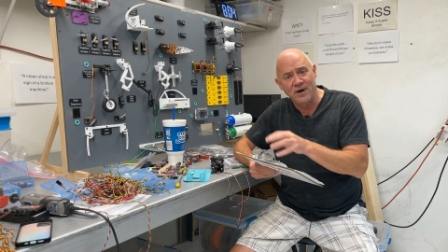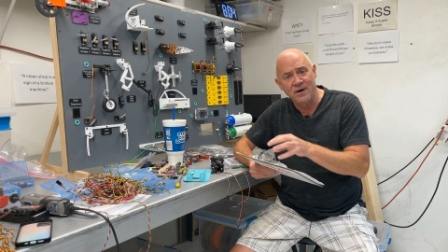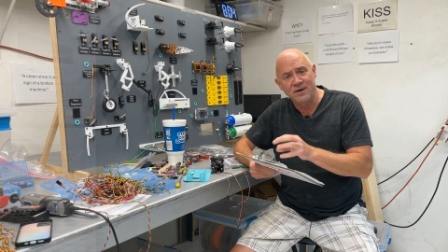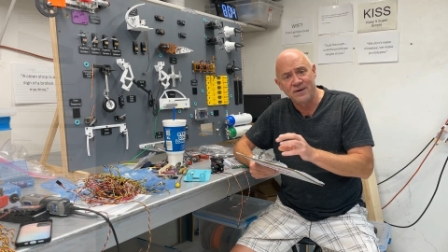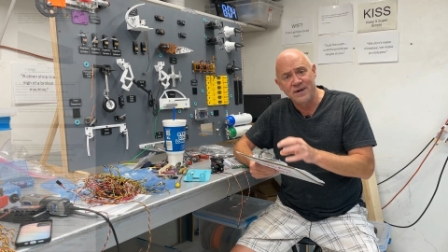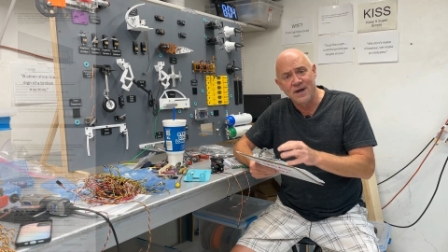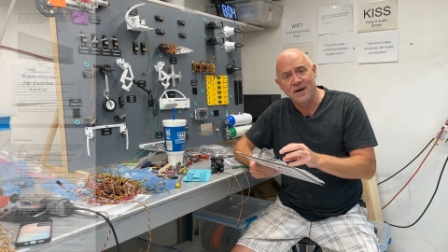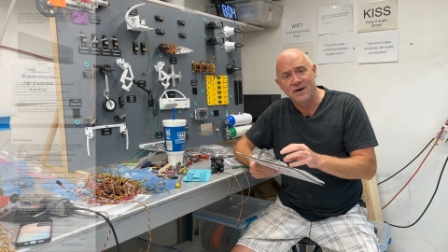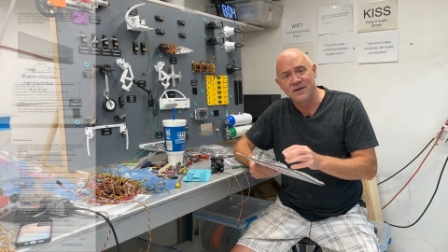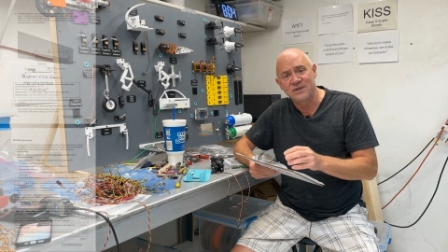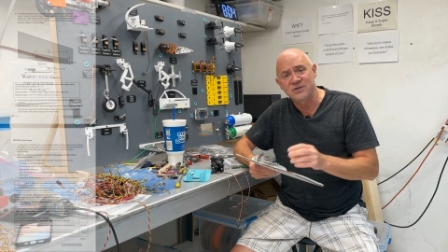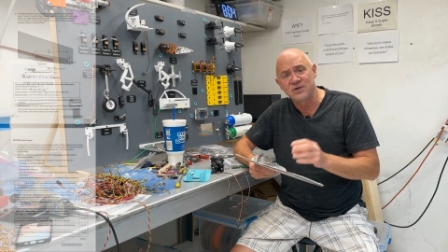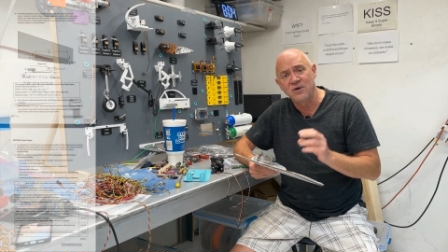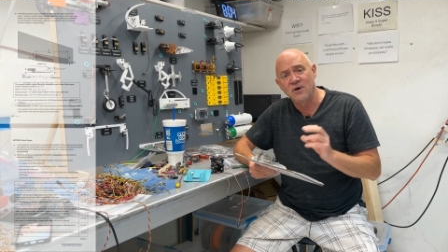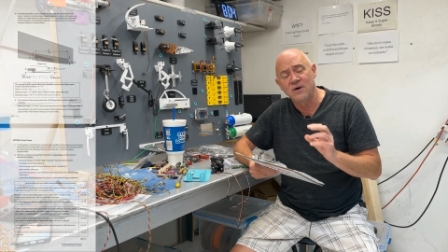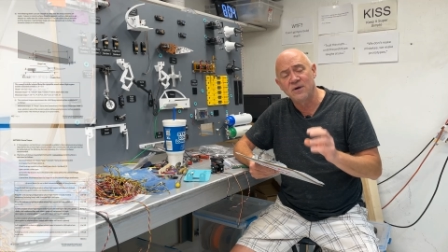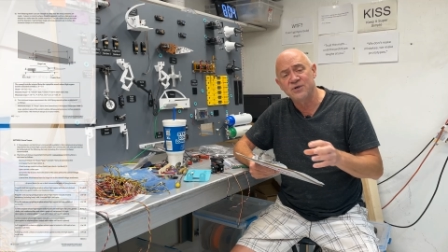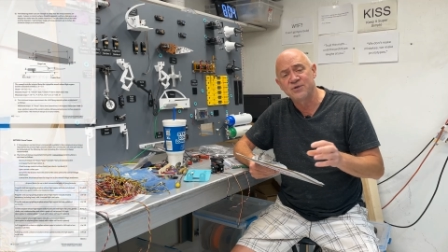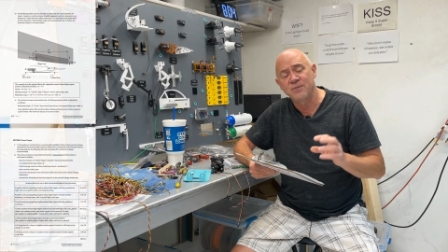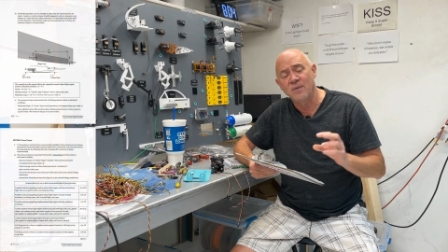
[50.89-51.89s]
Aeronautics
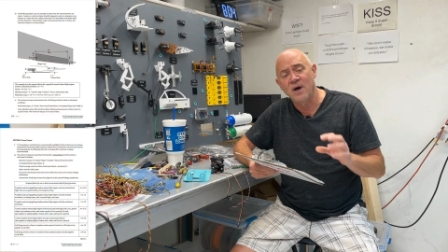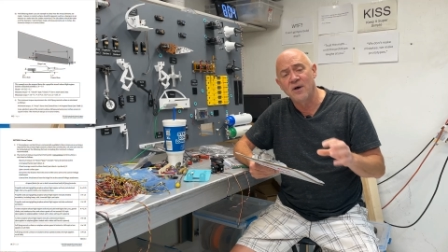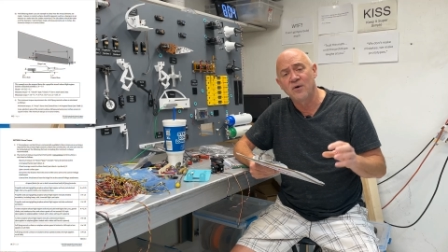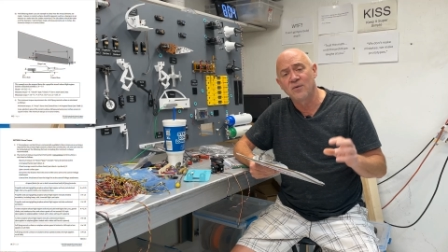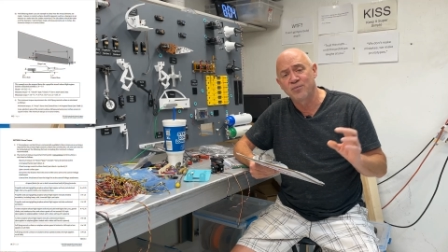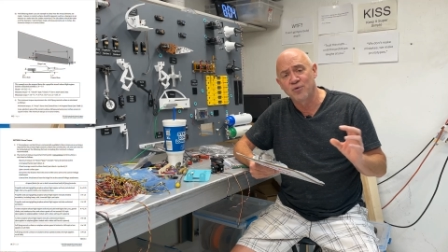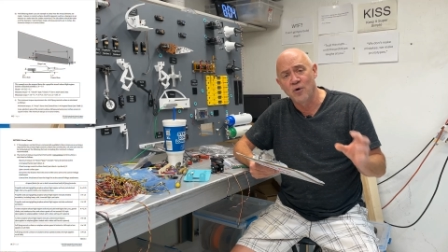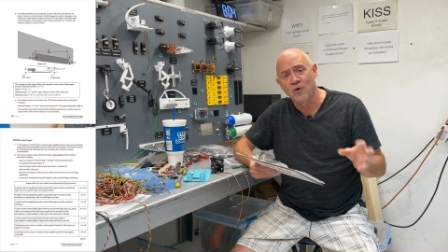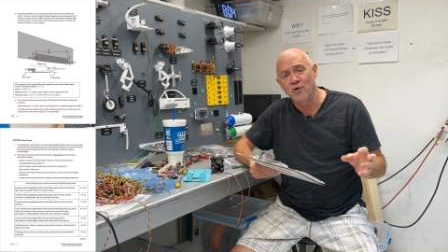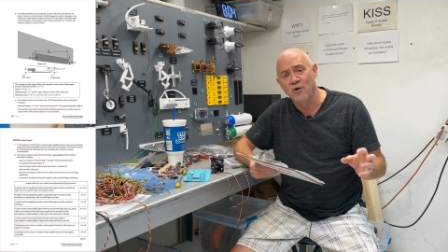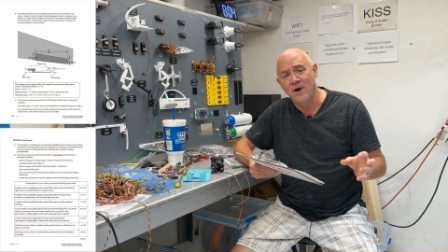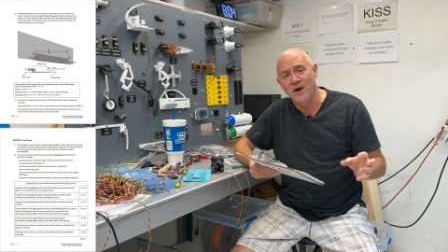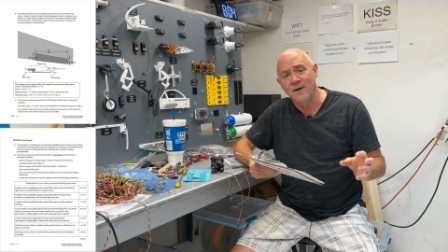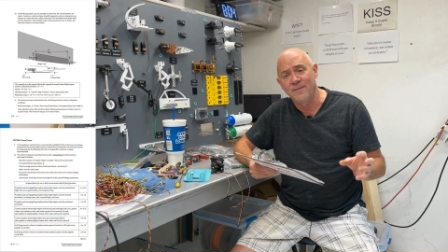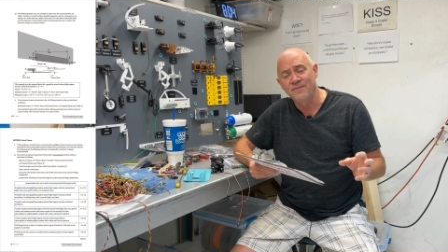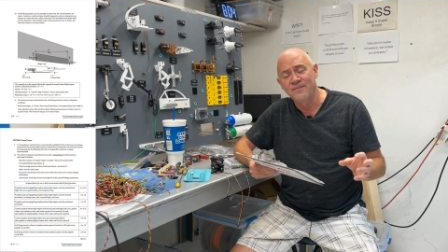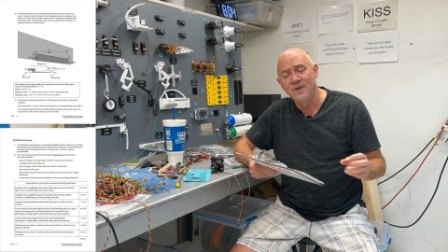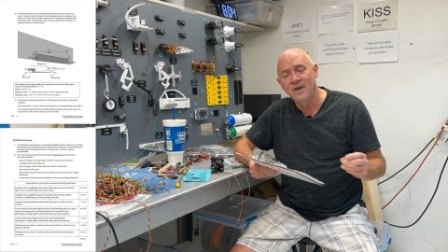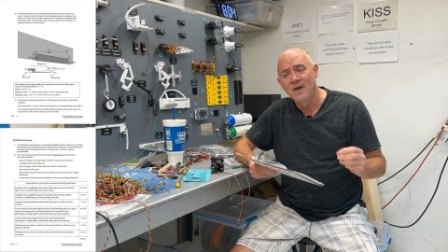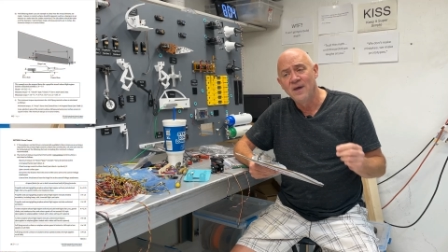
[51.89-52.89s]
large model
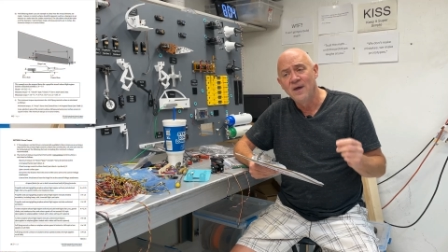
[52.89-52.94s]
program.